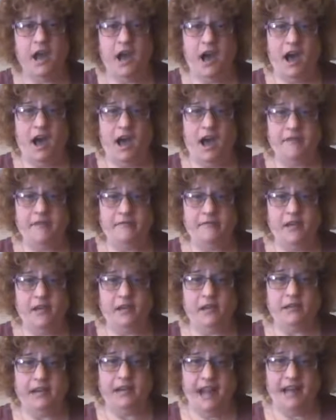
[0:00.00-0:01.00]
I
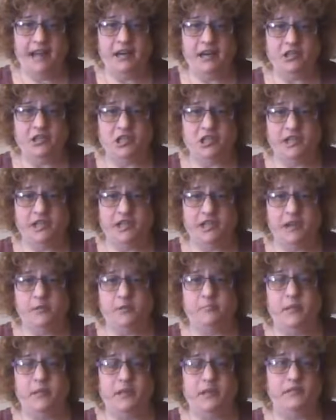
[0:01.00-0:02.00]
felt energy that
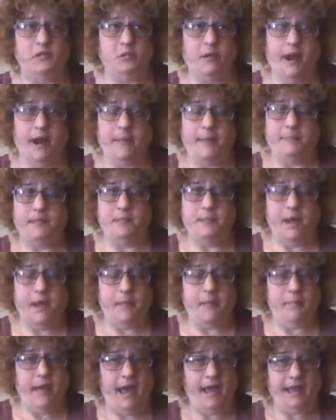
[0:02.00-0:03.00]
had been trapped in my
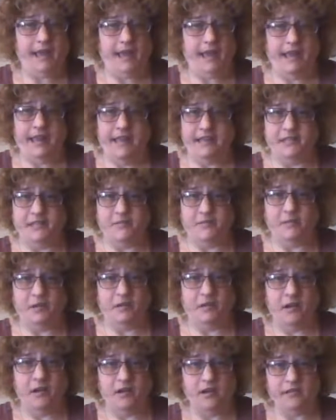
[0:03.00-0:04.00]
back, I guess, for a
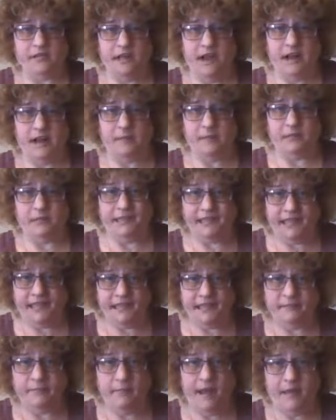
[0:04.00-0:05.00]
long time,
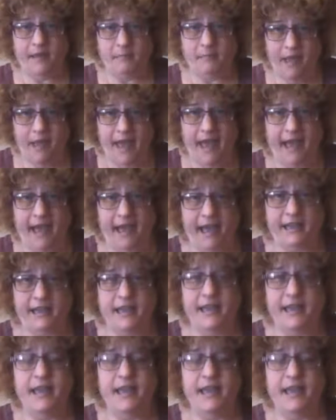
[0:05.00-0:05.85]
leave my back.